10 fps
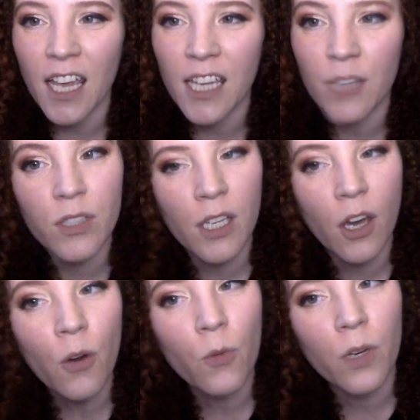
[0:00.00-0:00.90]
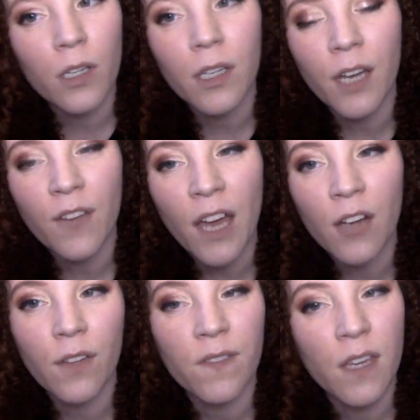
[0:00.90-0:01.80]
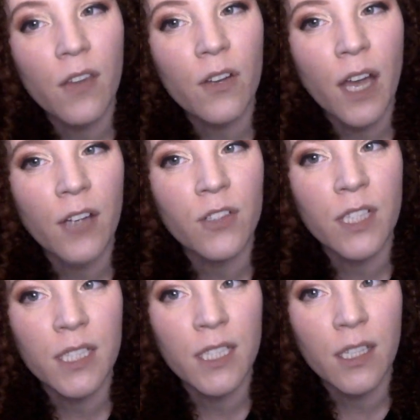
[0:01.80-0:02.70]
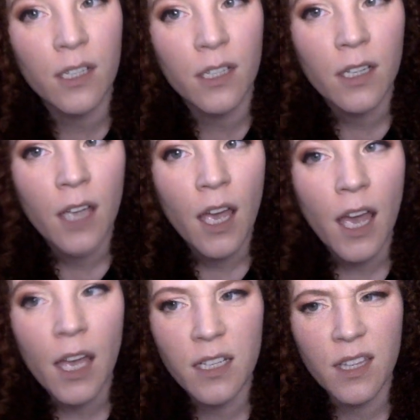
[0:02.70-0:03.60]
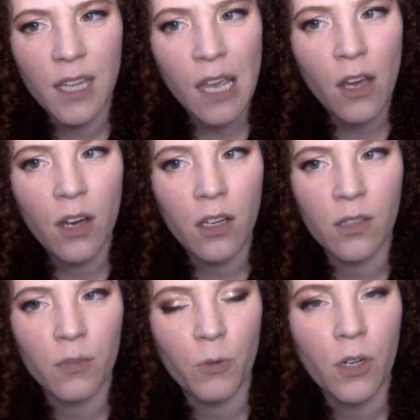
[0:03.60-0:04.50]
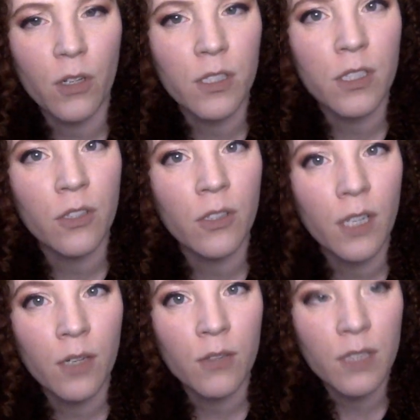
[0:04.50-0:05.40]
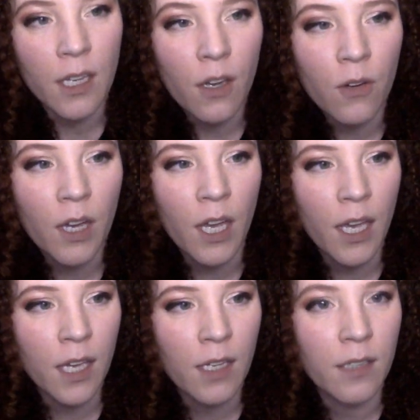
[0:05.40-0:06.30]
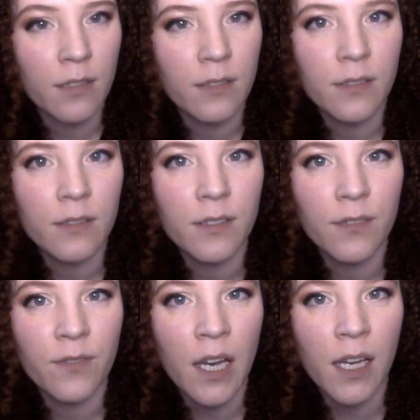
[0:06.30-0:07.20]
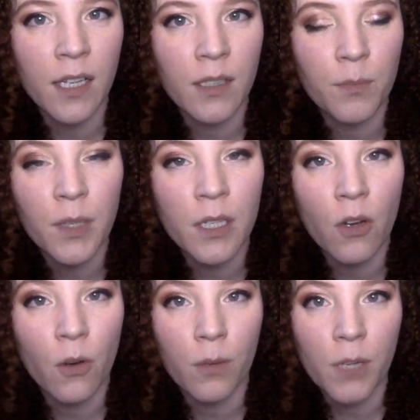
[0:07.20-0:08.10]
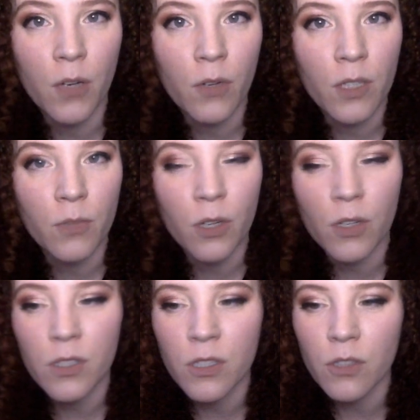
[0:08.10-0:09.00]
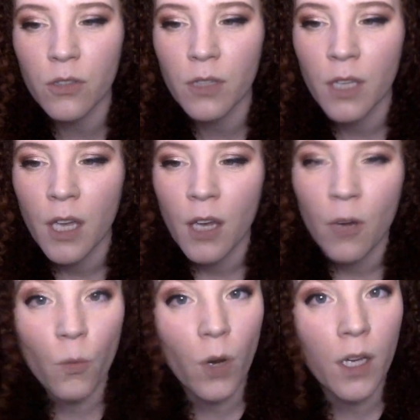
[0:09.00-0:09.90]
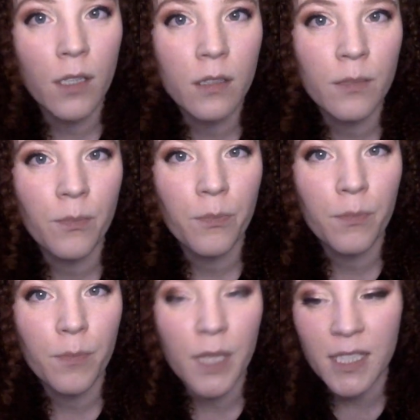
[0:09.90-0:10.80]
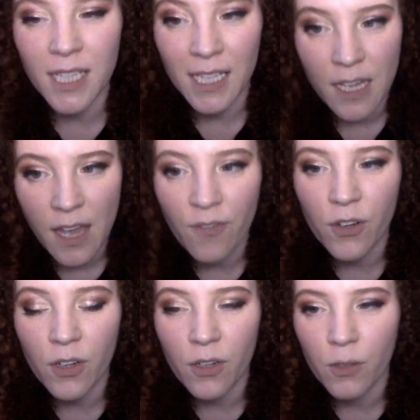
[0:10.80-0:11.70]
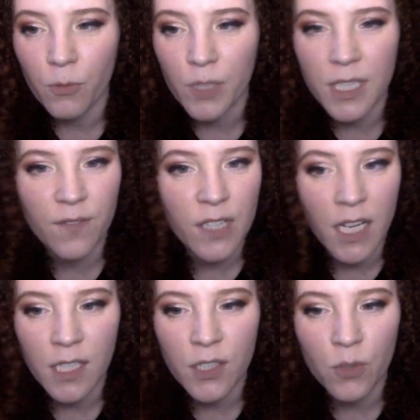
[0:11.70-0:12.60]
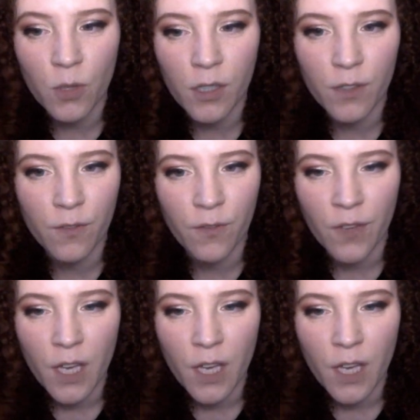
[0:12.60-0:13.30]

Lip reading: he's like, oh, well, I've had all of the other actresses here, and they all rehearse nude. And I was like, okay, fine, but no, I'm not going to rehearse nude. One, because I never received any sort of